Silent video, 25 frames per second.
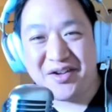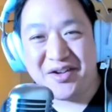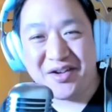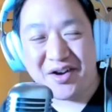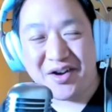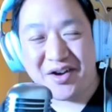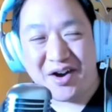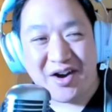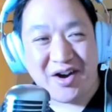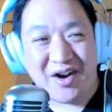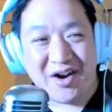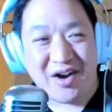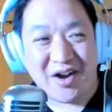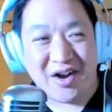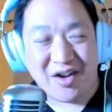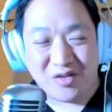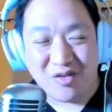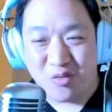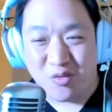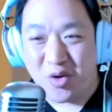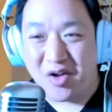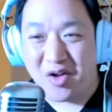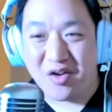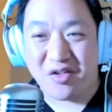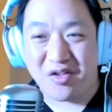as
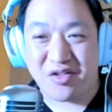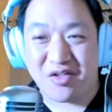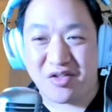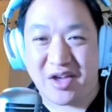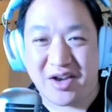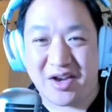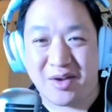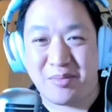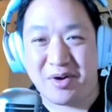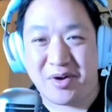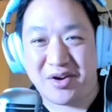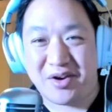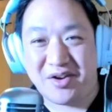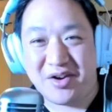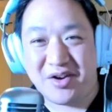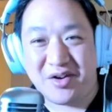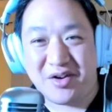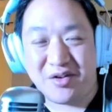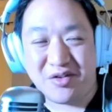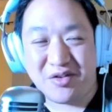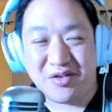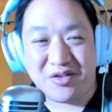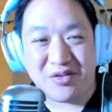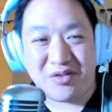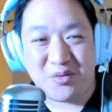well as anybody else.